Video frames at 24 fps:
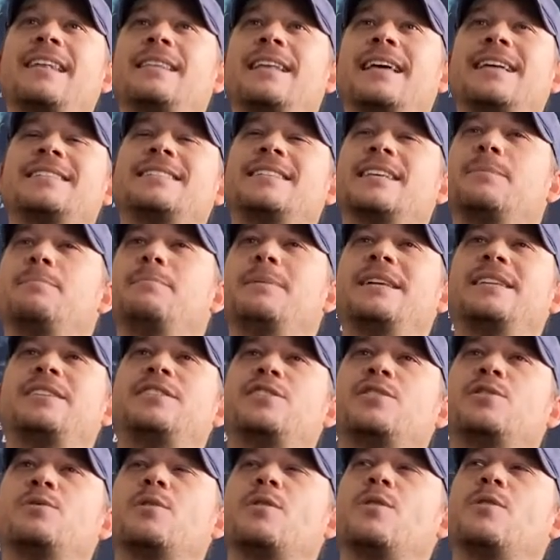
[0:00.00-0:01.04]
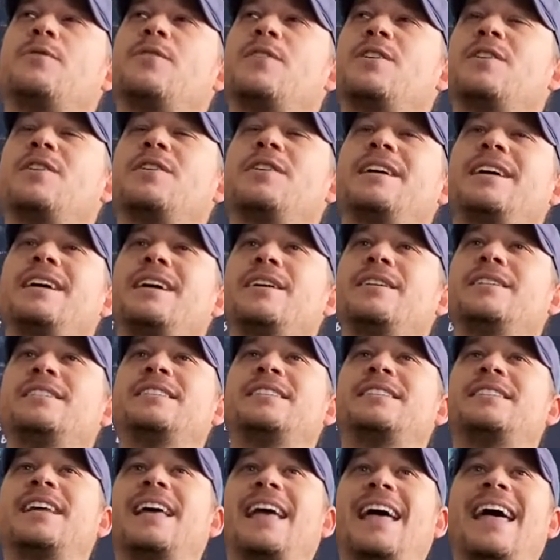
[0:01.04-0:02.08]
Let's admit you over here,
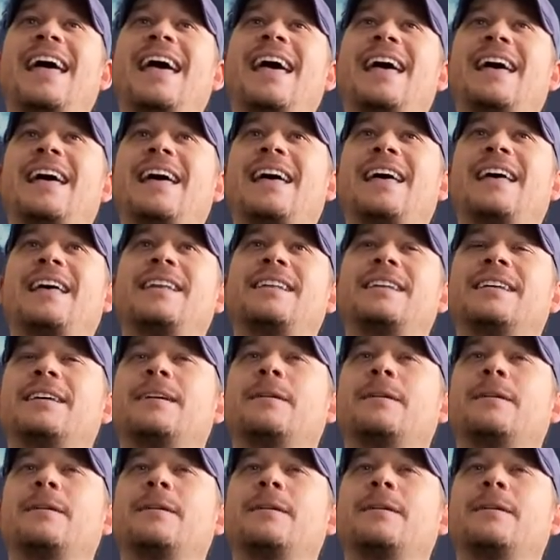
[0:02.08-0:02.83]
stat.